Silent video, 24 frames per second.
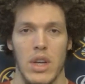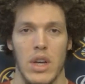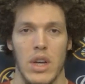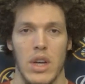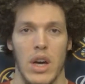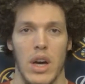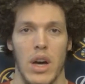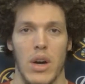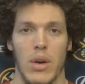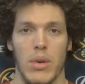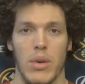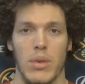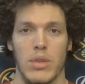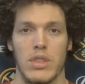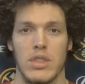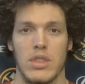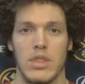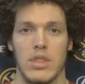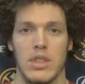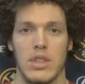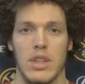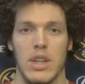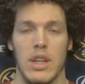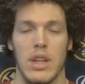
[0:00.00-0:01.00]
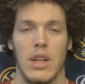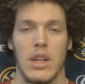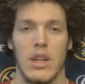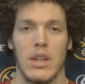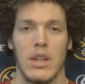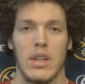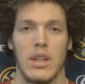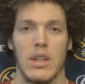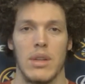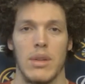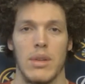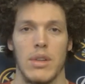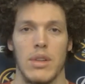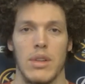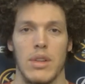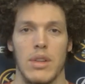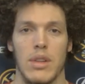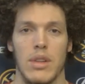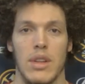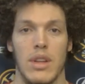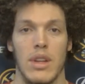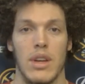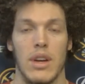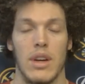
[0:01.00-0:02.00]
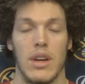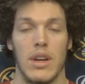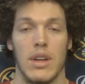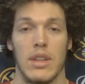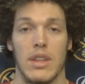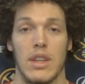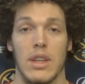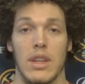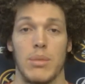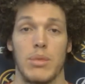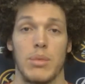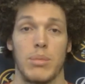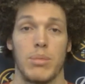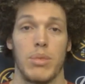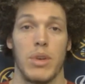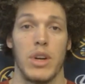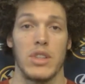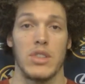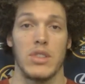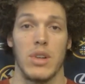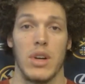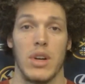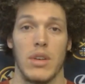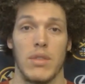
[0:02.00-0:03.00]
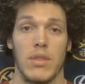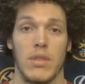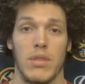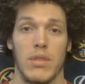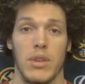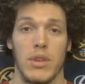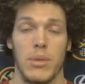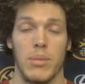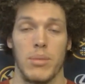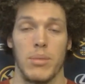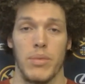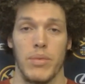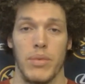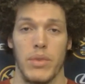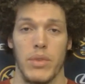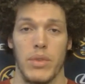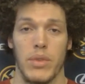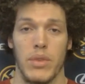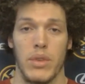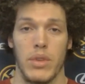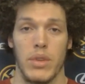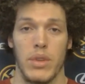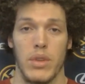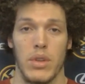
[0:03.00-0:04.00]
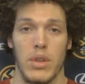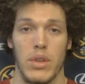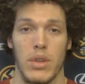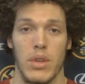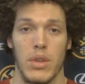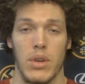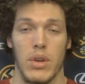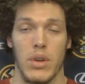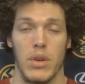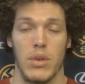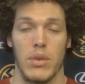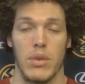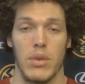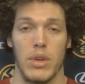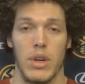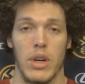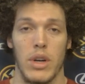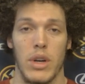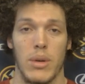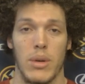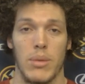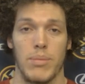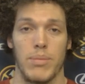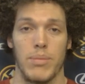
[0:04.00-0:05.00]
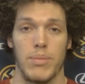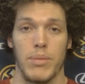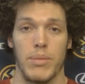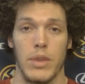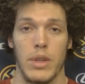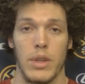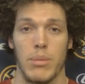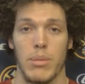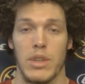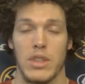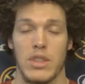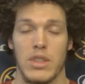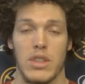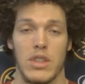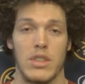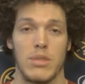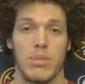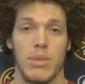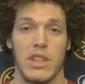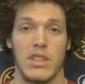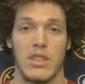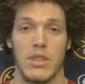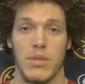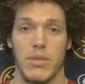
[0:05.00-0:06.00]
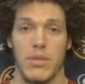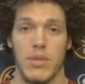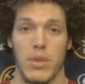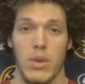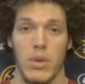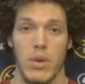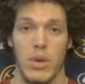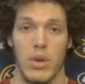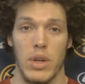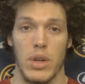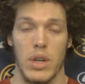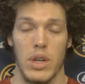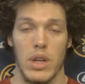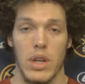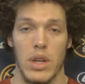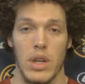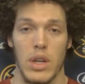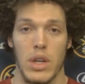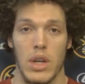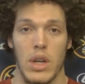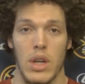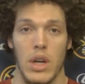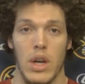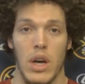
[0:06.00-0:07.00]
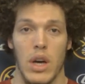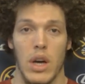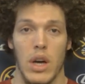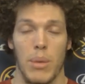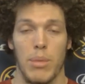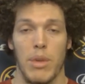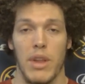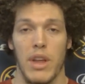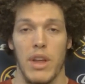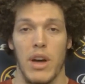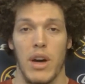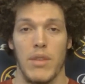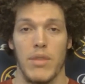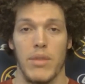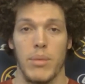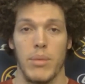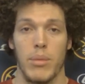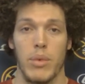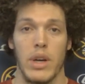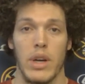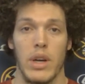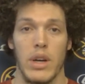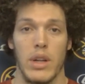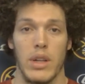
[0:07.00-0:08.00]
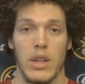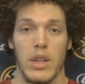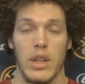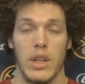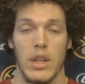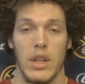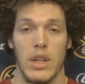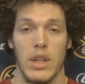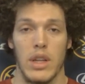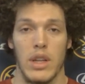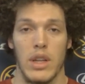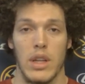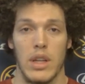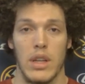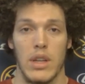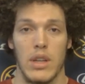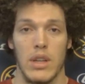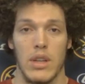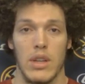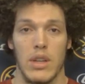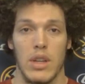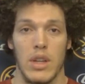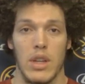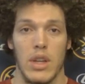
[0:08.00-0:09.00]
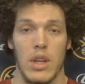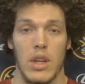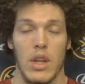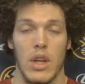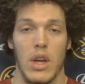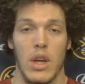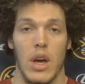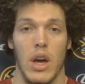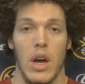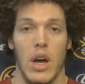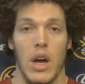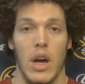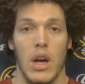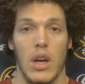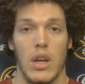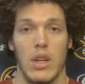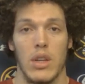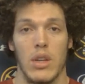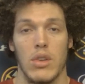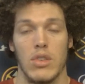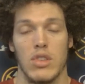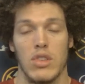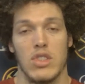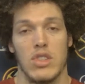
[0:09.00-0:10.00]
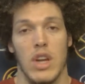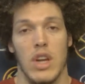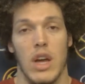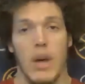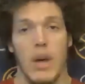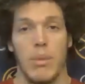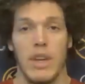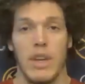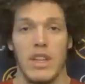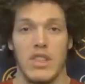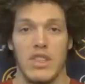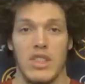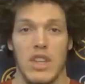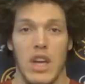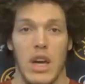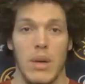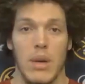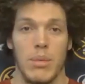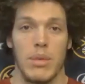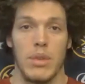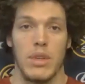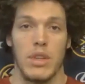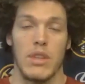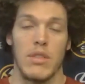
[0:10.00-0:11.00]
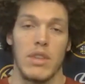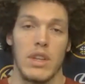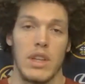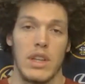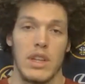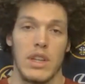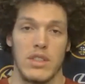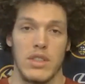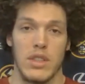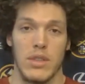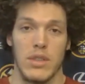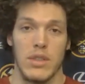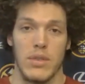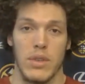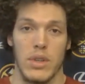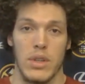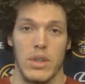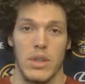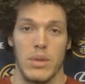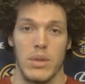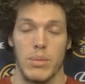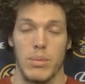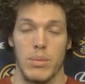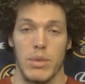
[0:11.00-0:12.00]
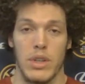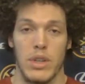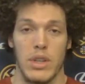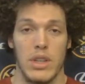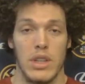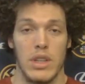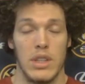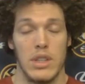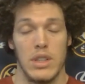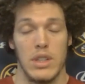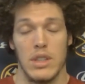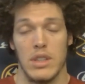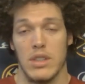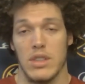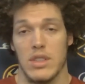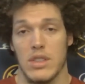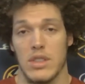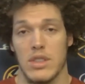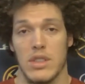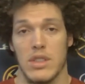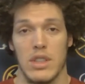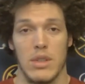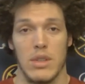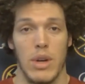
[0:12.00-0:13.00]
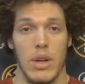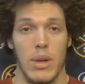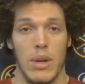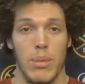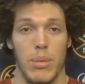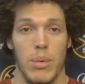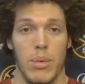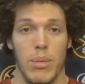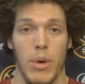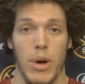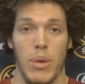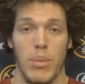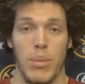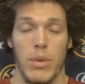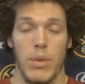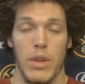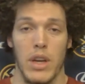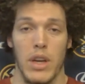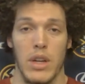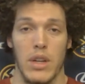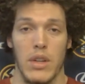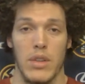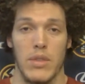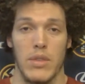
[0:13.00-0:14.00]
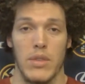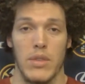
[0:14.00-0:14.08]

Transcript: uh, we're just gonna uh, keep some pressure off of him and uh, make sure to space the floor, uh, play off him well, and, and uh, you know just try and make his job even easier for him. But he, he's just an incredible ball player